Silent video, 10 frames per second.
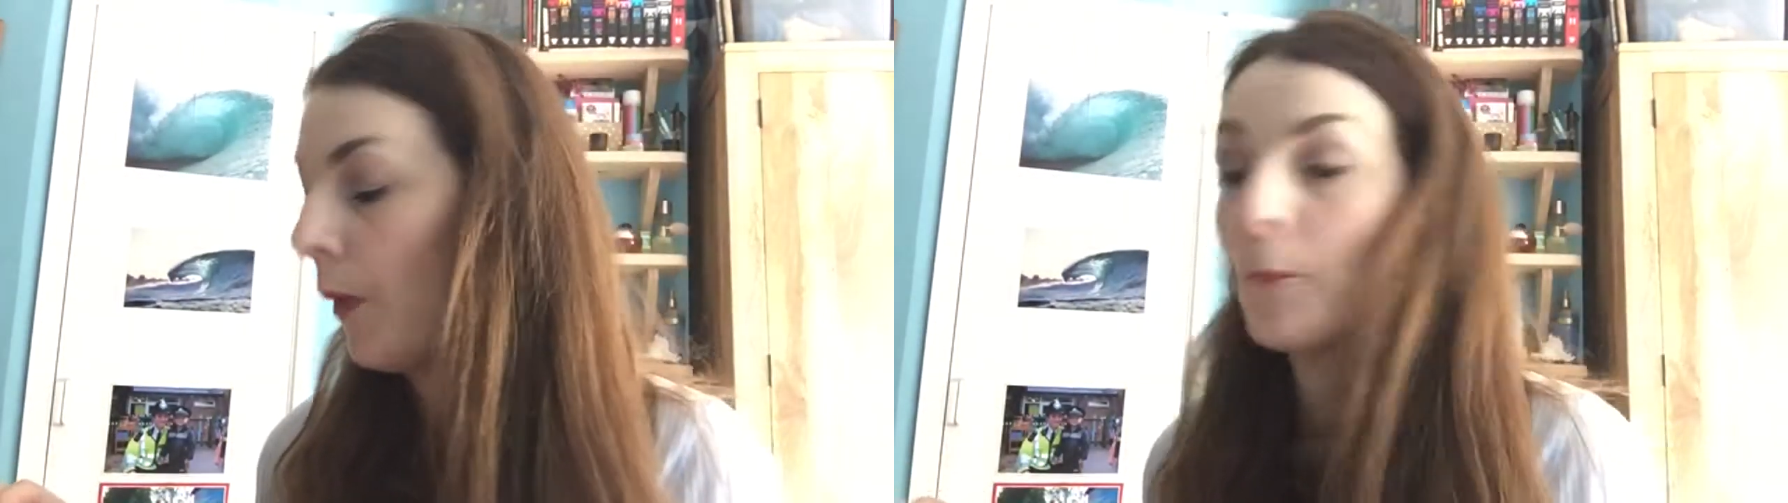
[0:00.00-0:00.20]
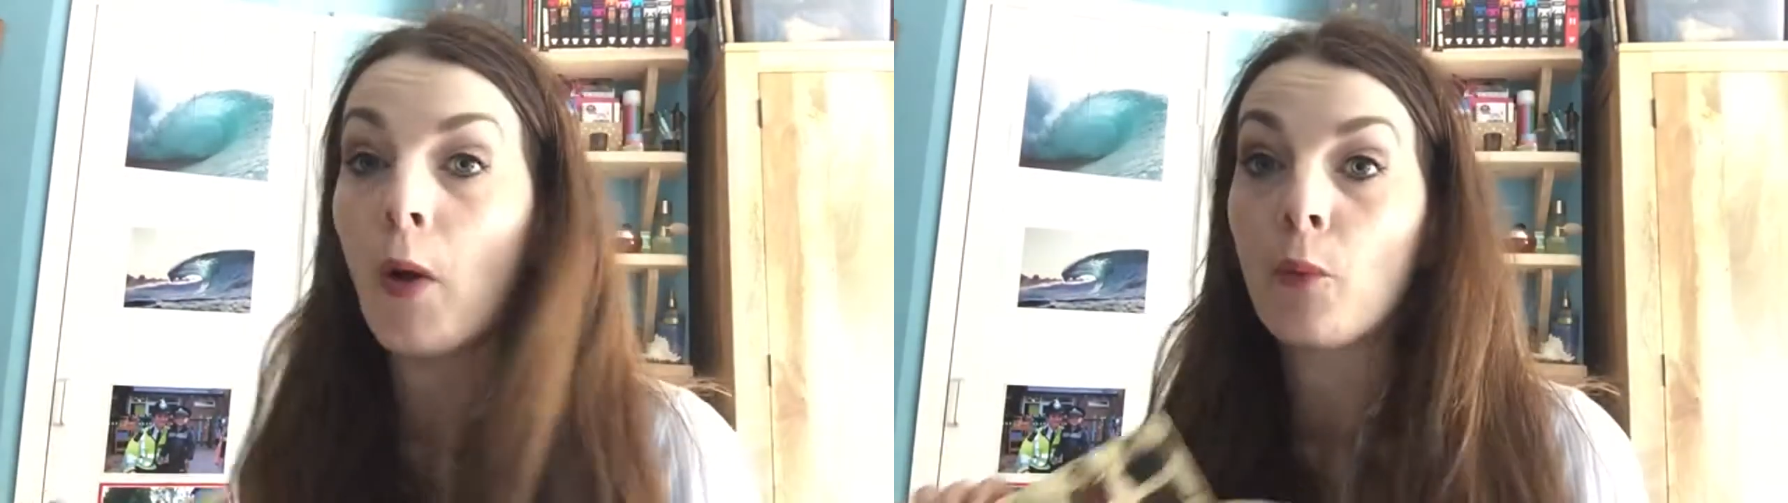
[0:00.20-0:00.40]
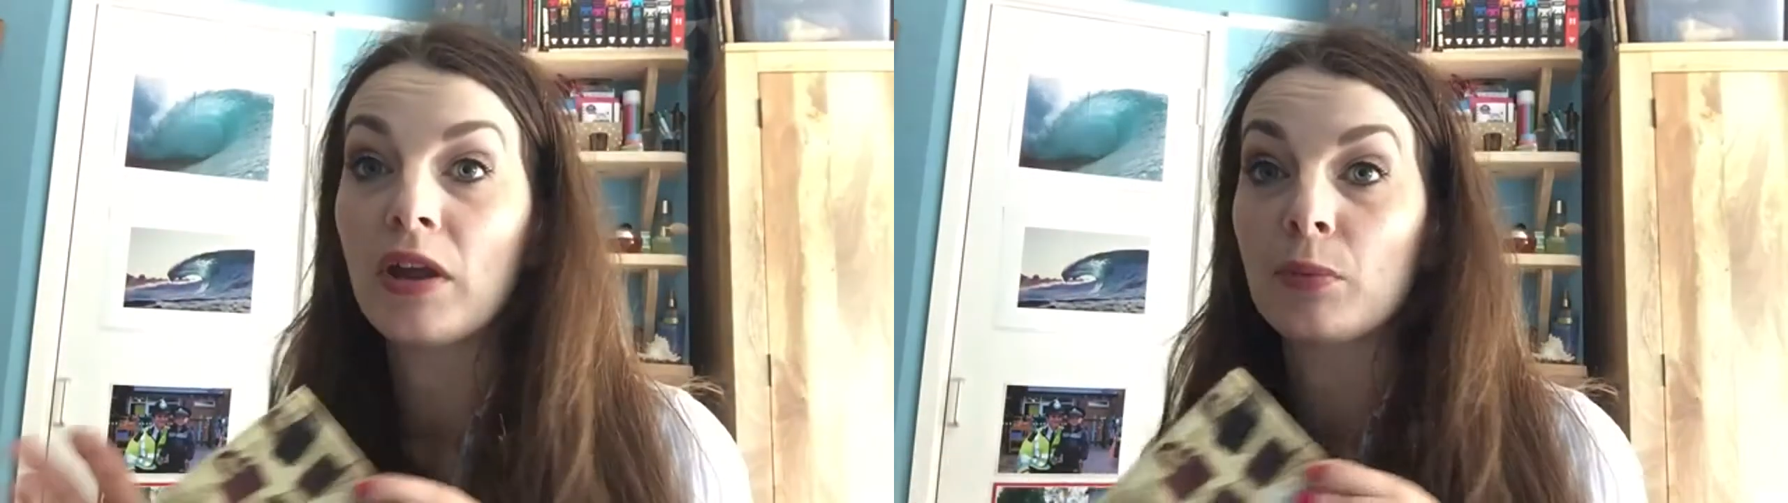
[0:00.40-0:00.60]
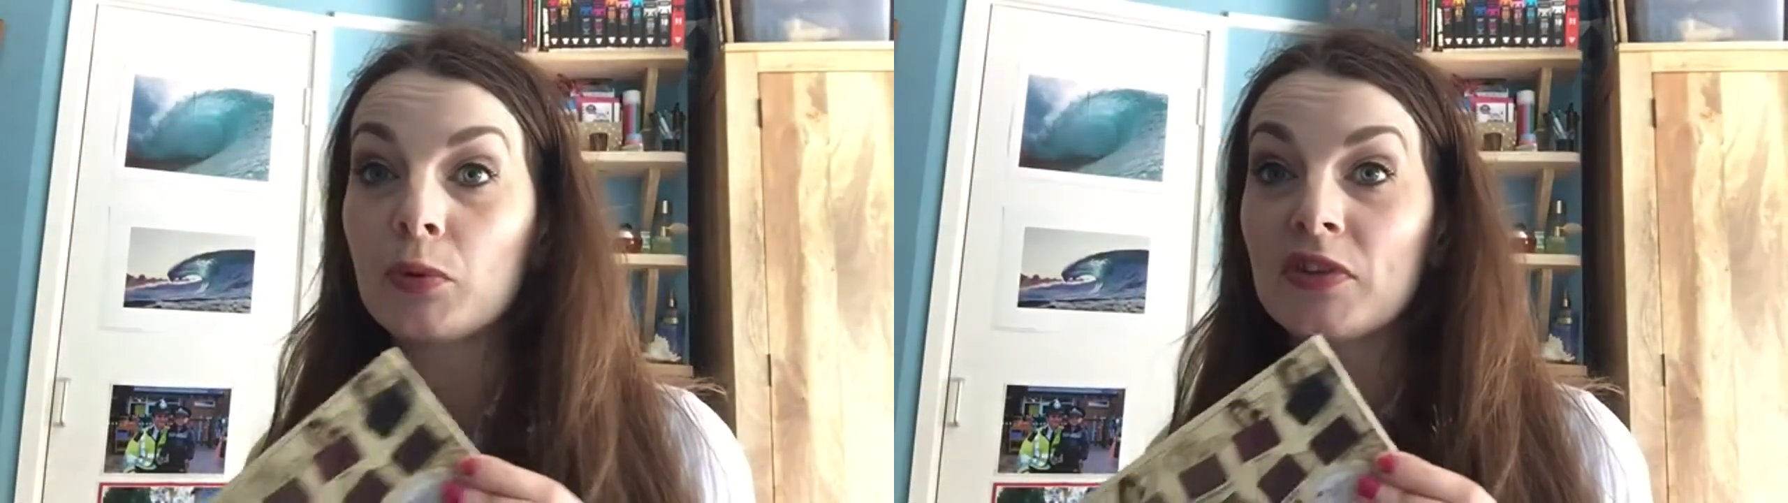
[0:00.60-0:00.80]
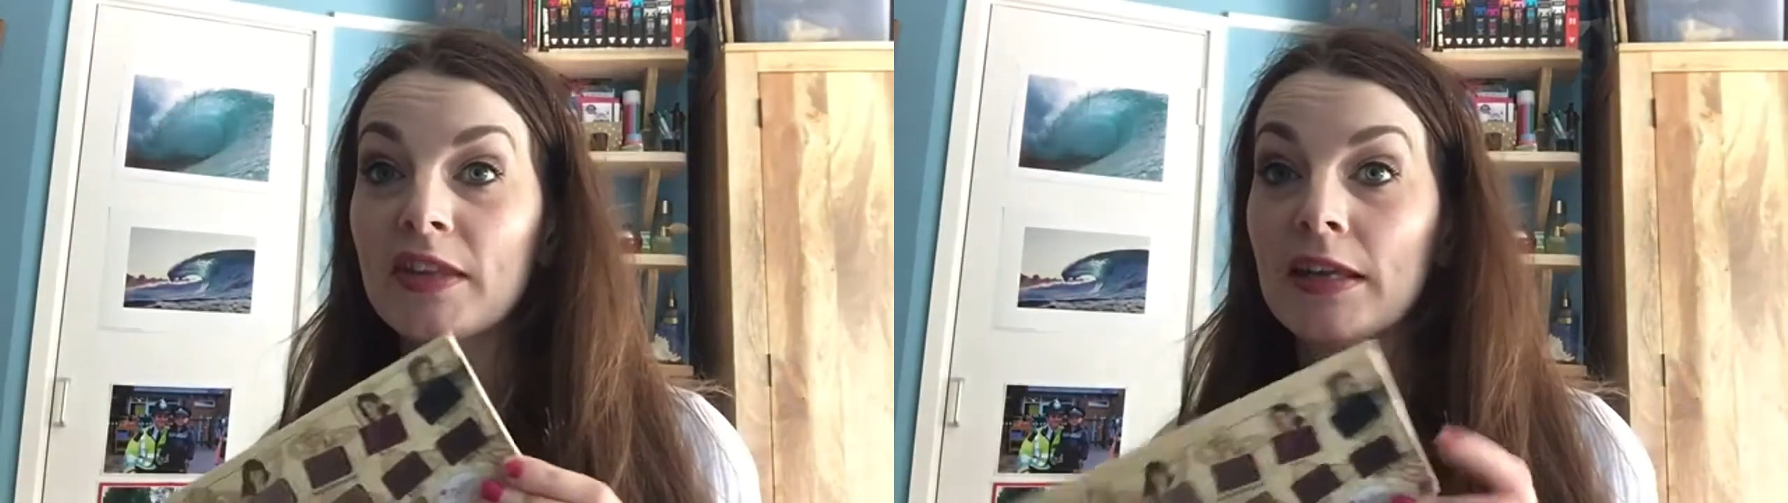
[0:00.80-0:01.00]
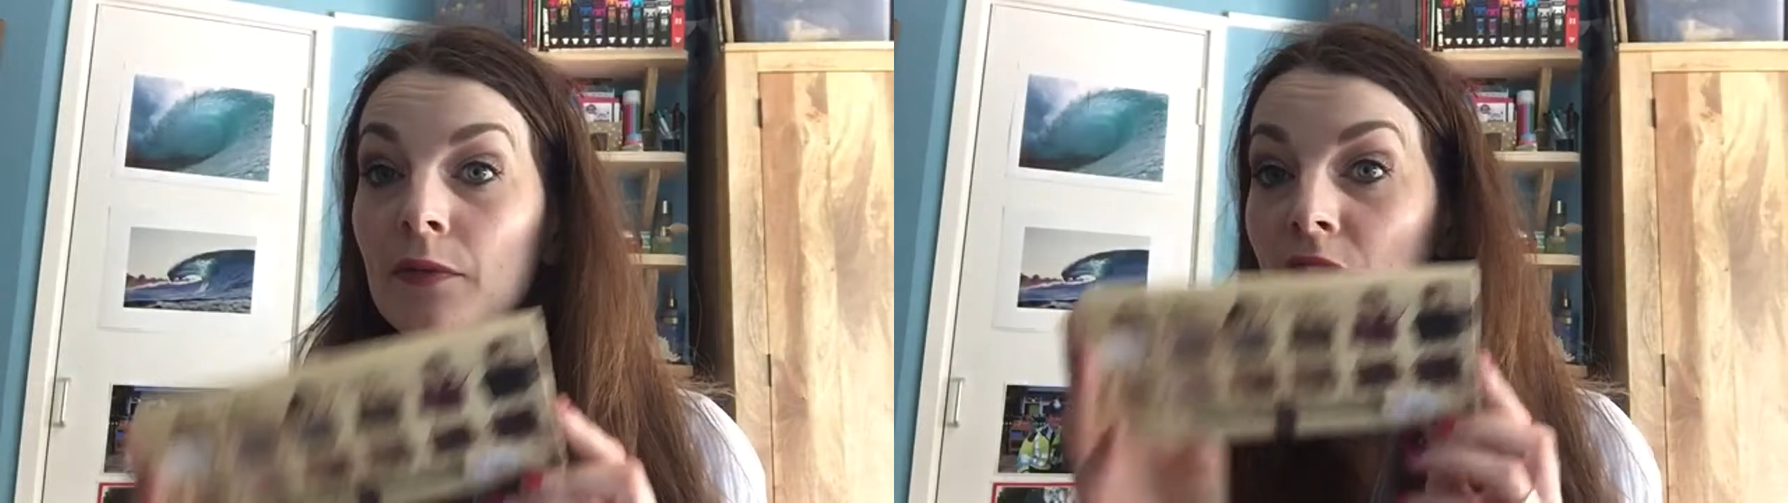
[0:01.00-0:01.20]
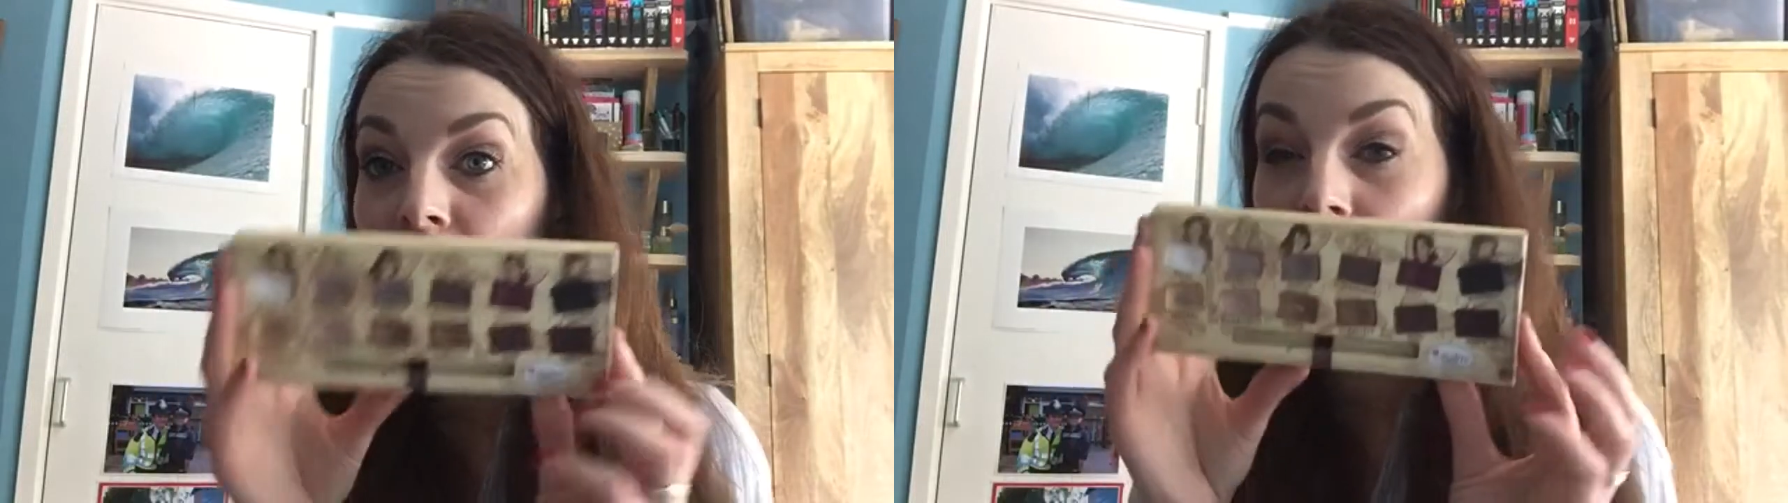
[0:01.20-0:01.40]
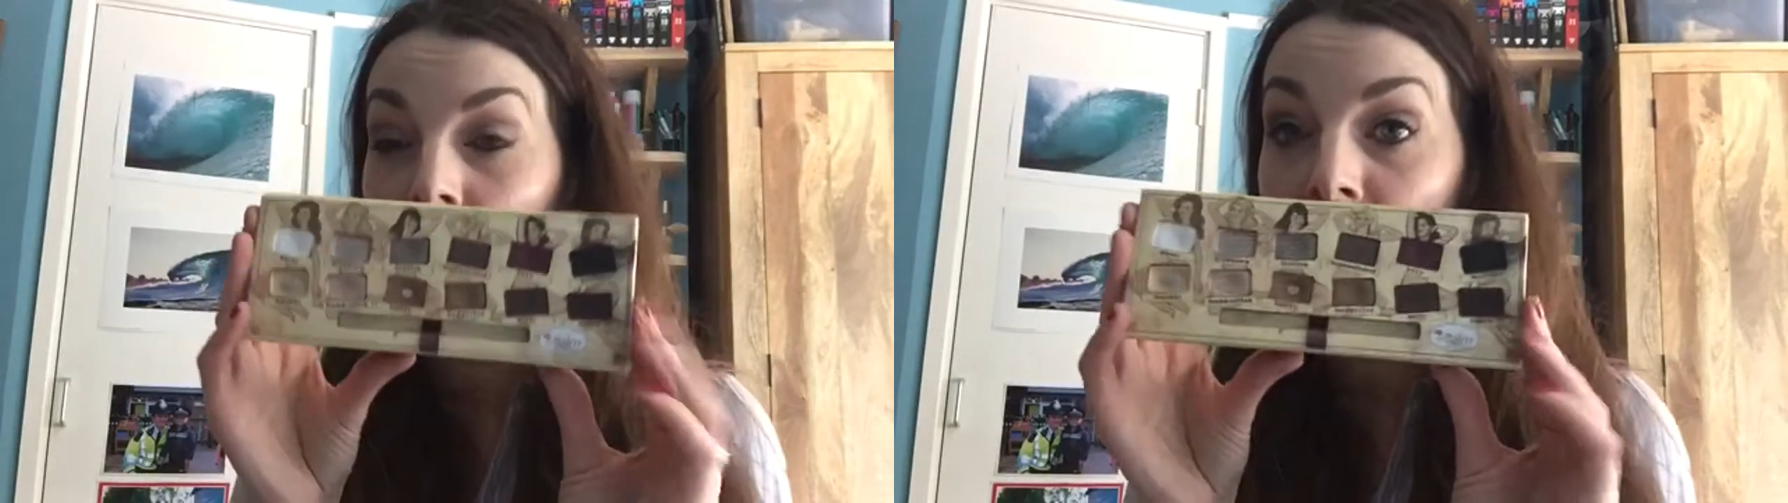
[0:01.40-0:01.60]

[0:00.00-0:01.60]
But we will see. So